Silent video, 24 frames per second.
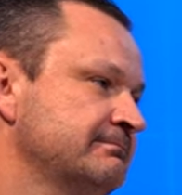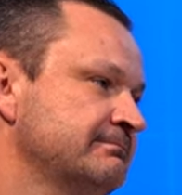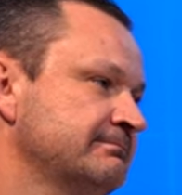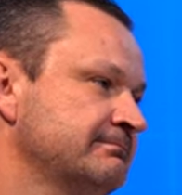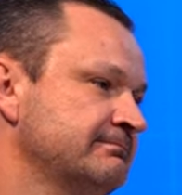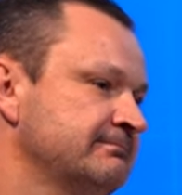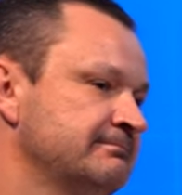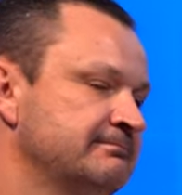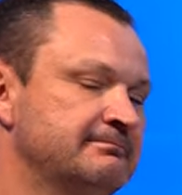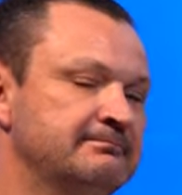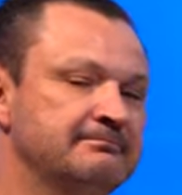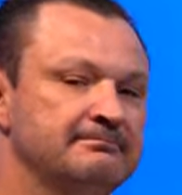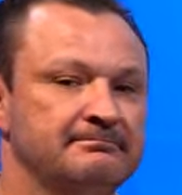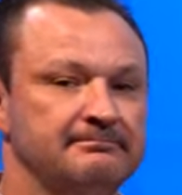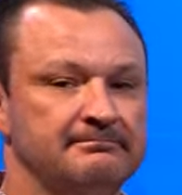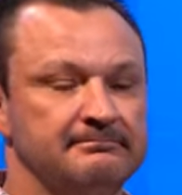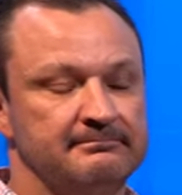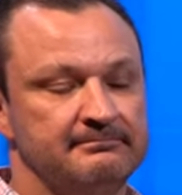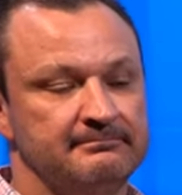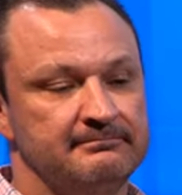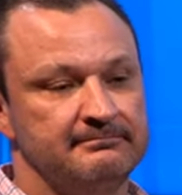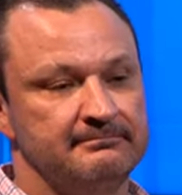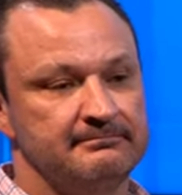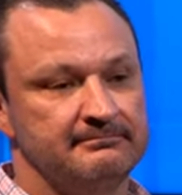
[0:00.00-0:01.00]

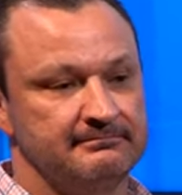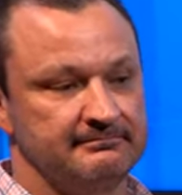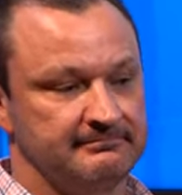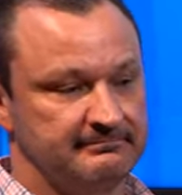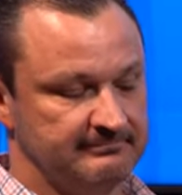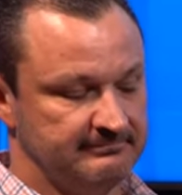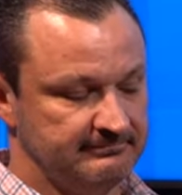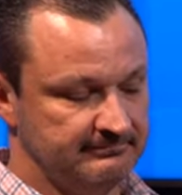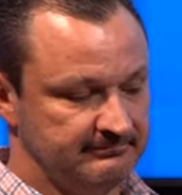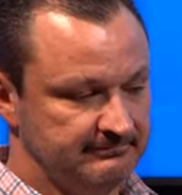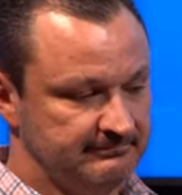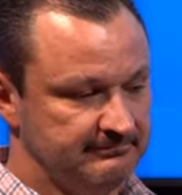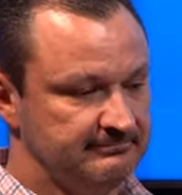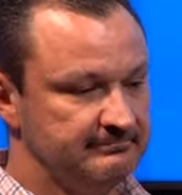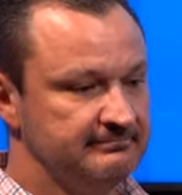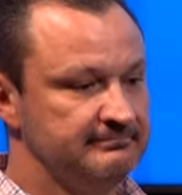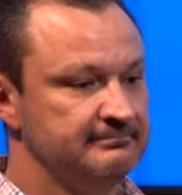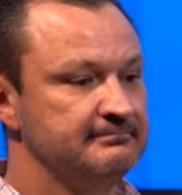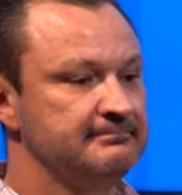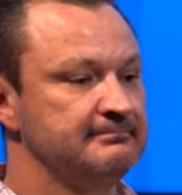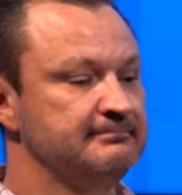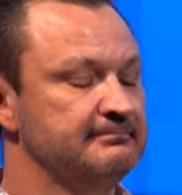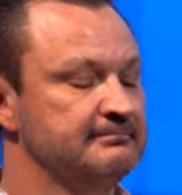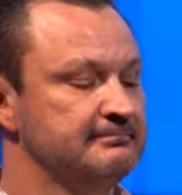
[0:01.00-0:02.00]

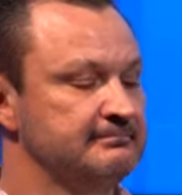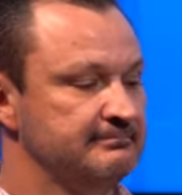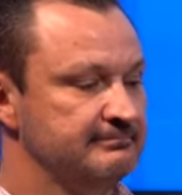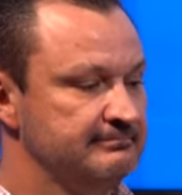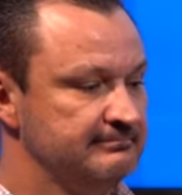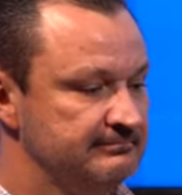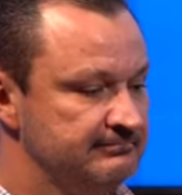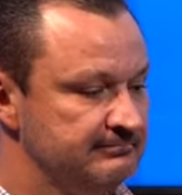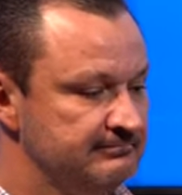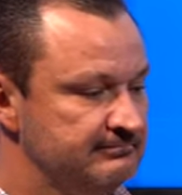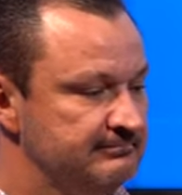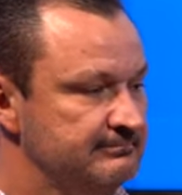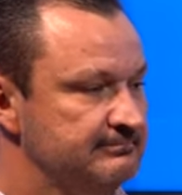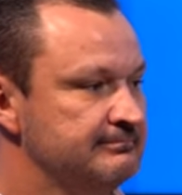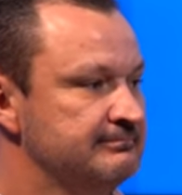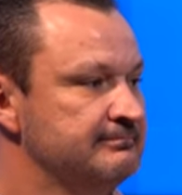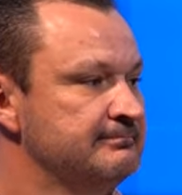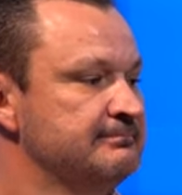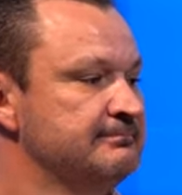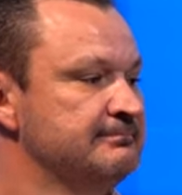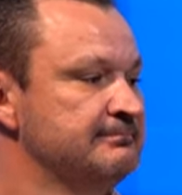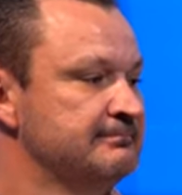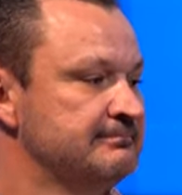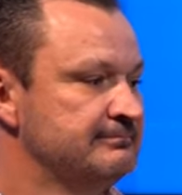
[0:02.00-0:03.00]

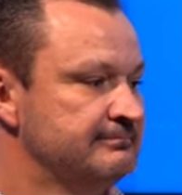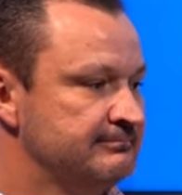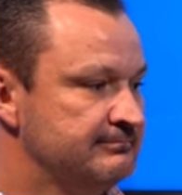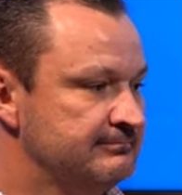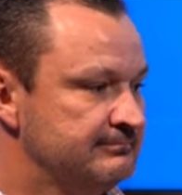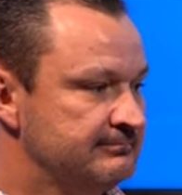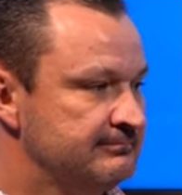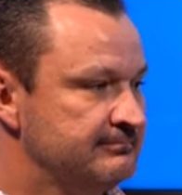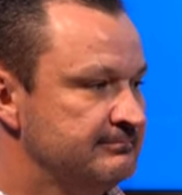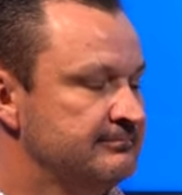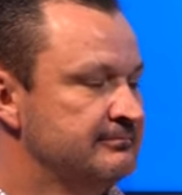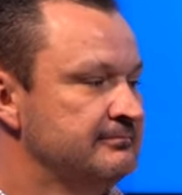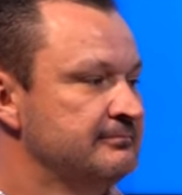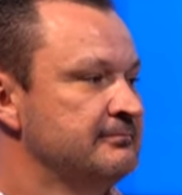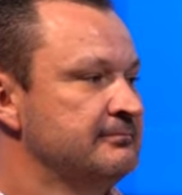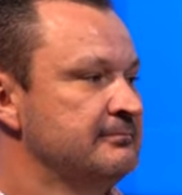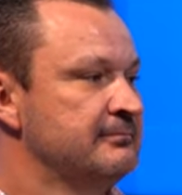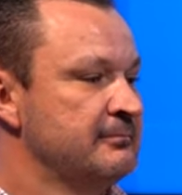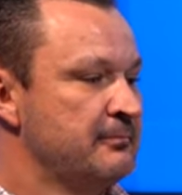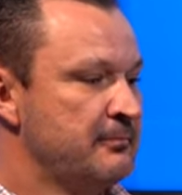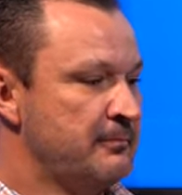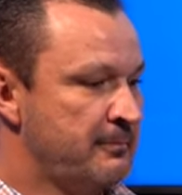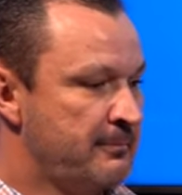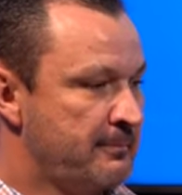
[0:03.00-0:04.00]

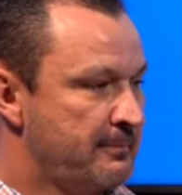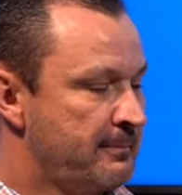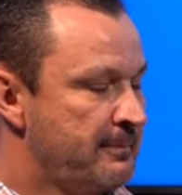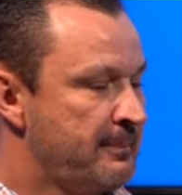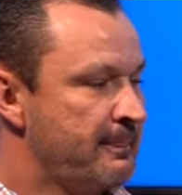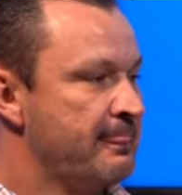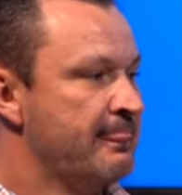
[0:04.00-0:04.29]
(silent)